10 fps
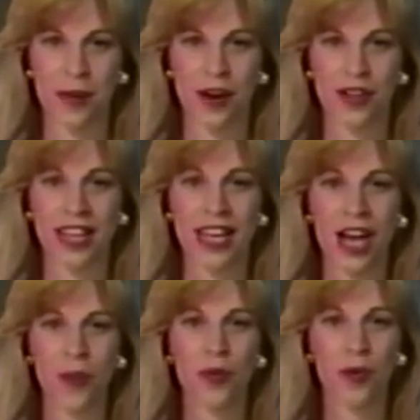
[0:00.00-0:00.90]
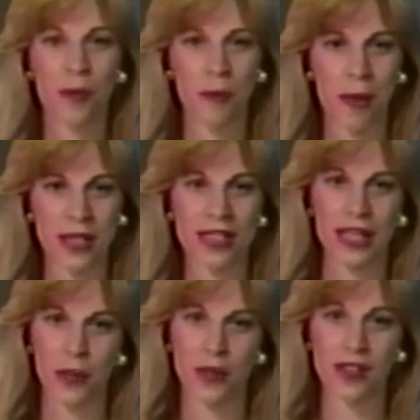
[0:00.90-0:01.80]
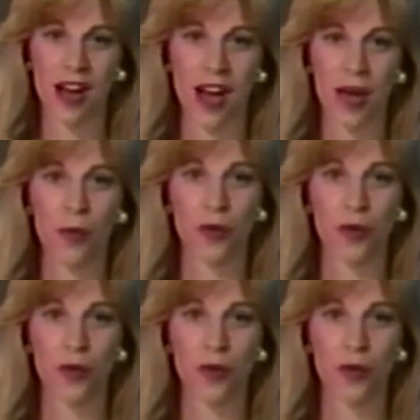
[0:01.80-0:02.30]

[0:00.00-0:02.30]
art can help you immensely when time